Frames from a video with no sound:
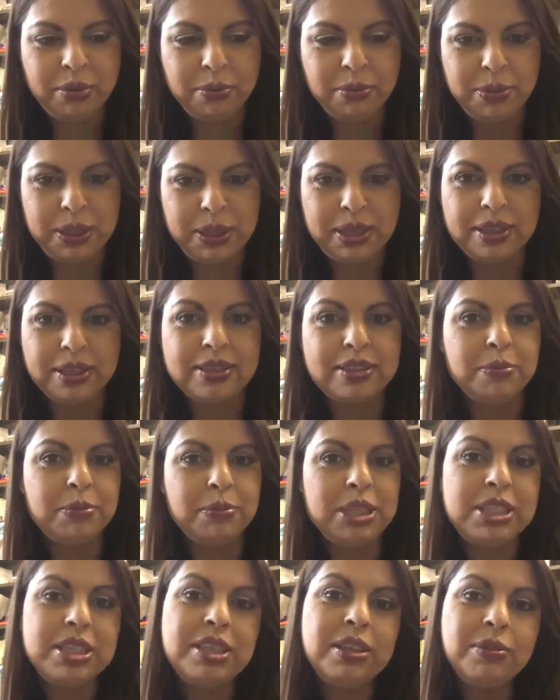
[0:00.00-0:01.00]
because the
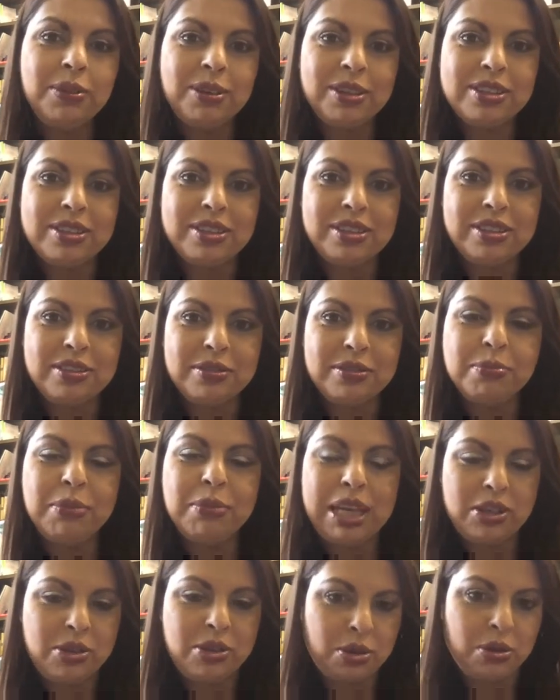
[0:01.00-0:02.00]
machine wants to
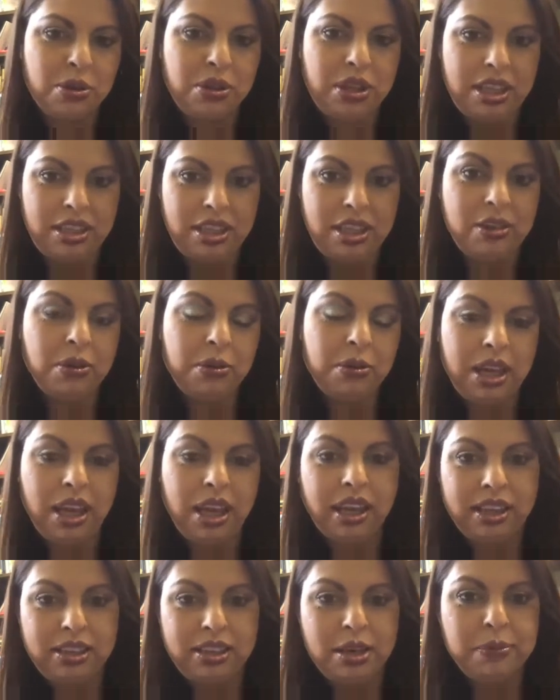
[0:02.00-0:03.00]
make sure that they know the
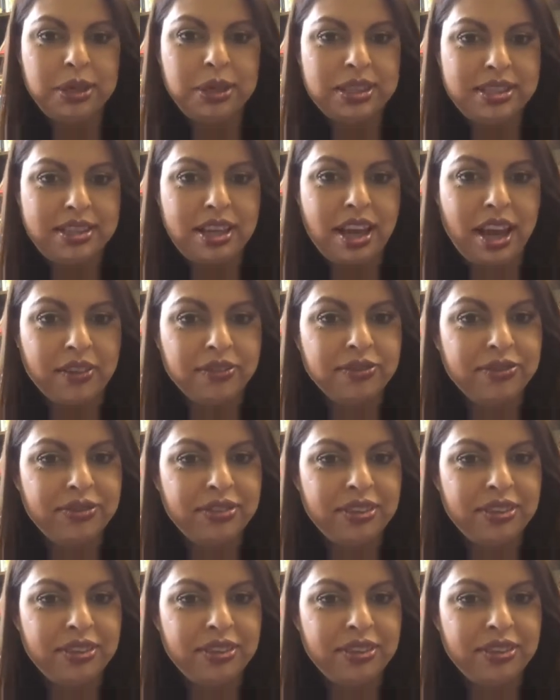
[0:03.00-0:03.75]
academic stuff,